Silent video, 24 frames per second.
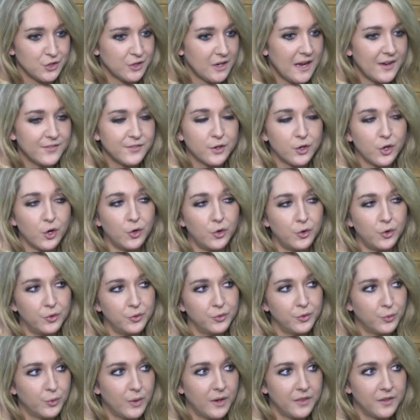have a goal,
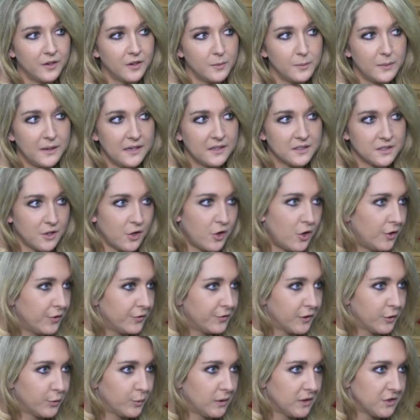whether it be to haul
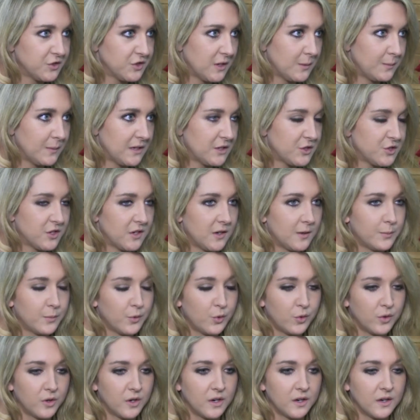for a world championship
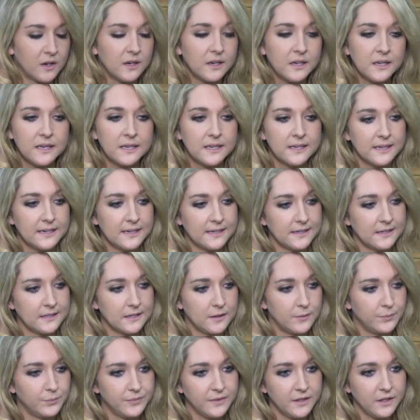or
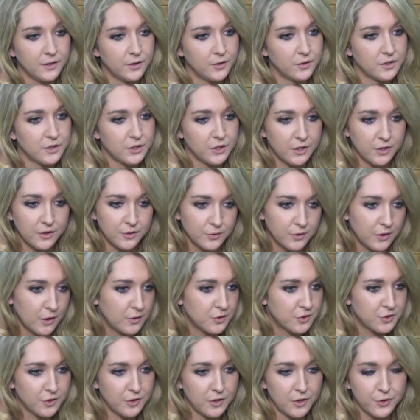to go
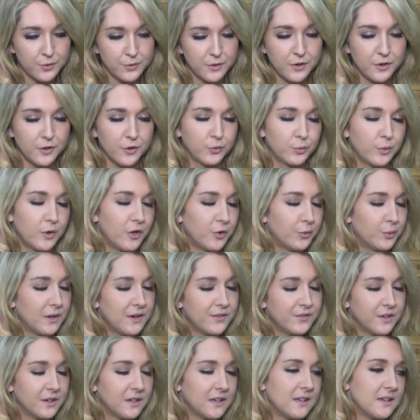show your 3-year-old well,
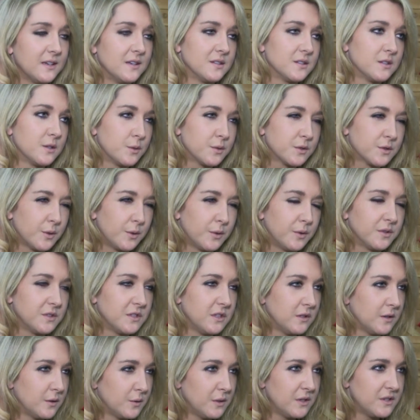whatever it is. Those goals,
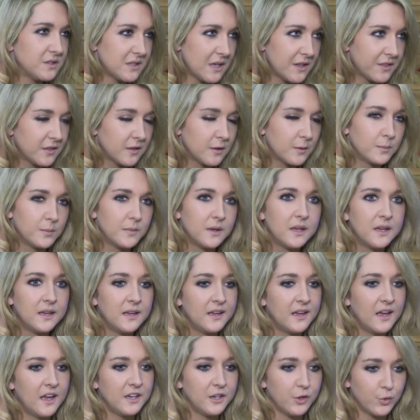you set them
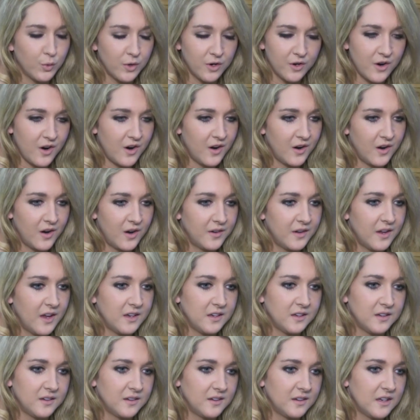and you work hard,
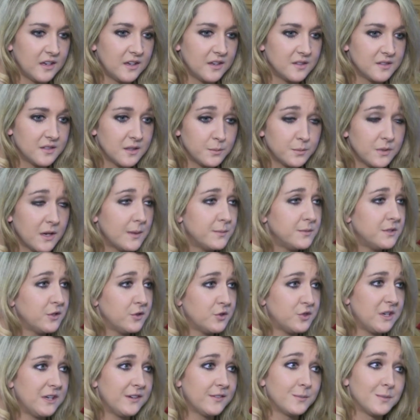and sometimes you
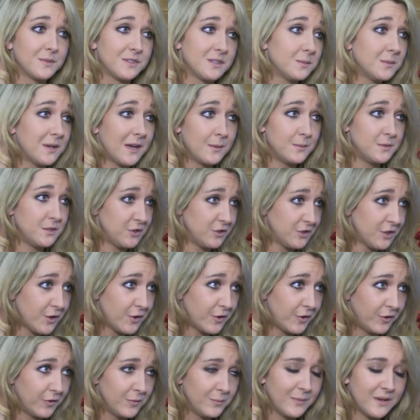achieve them, sometimes you
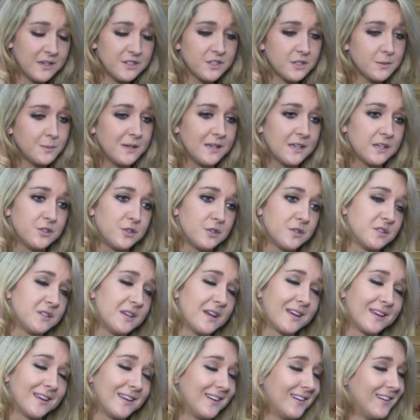don't. But just because you're
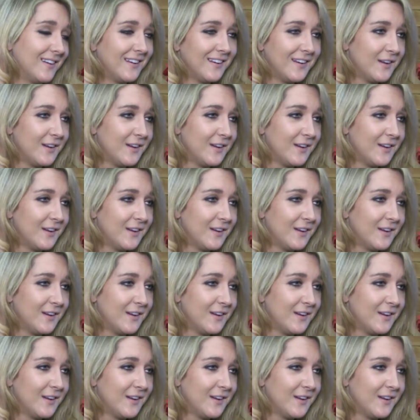second